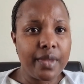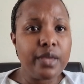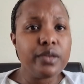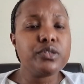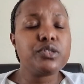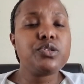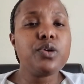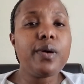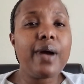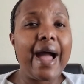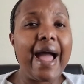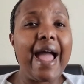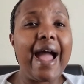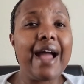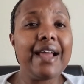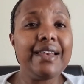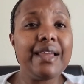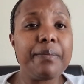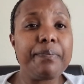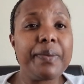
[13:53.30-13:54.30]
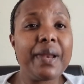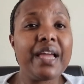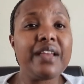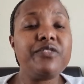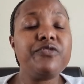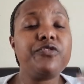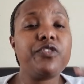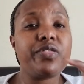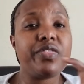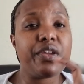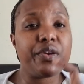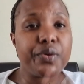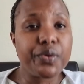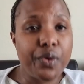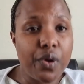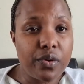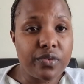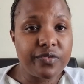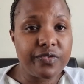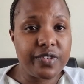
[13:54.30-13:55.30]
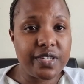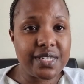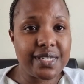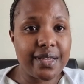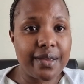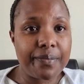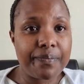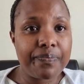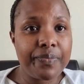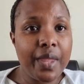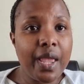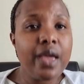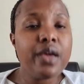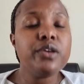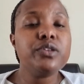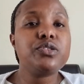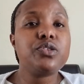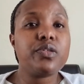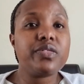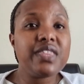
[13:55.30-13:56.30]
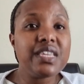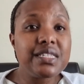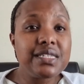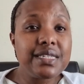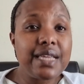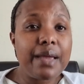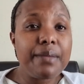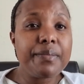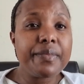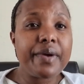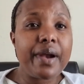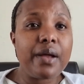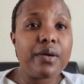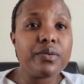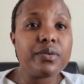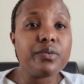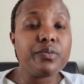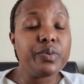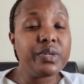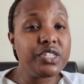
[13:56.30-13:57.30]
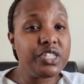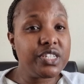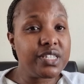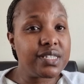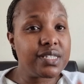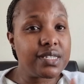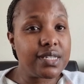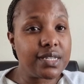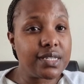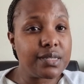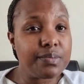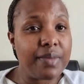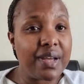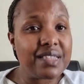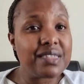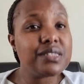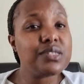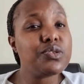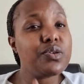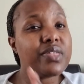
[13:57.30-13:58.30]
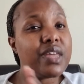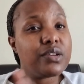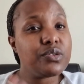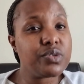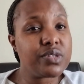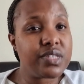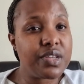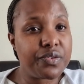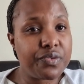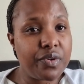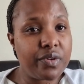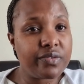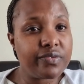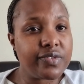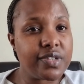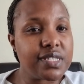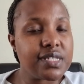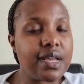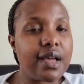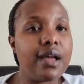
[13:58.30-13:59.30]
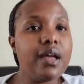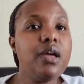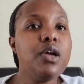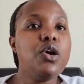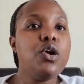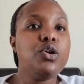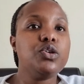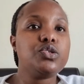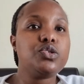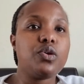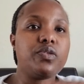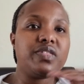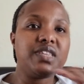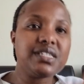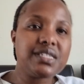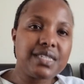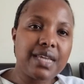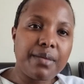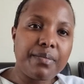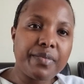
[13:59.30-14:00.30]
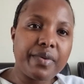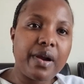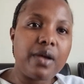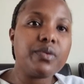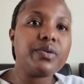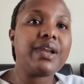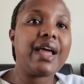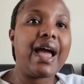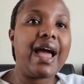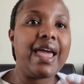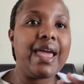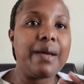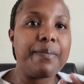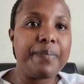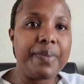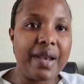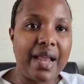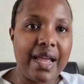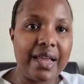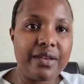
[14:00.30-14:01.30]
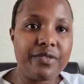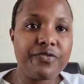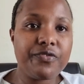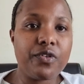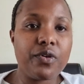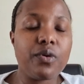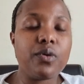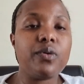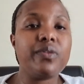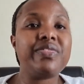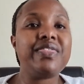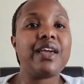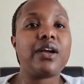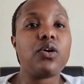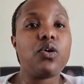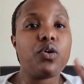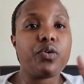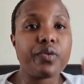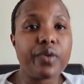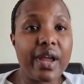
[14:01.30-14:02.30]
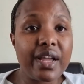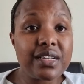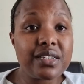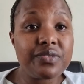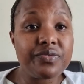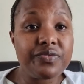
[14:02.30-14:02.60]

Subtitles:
So I had applied for the wrong visa. So this time round, which is 6 months, so that was the wrong visa. So this time round, I applied for the correct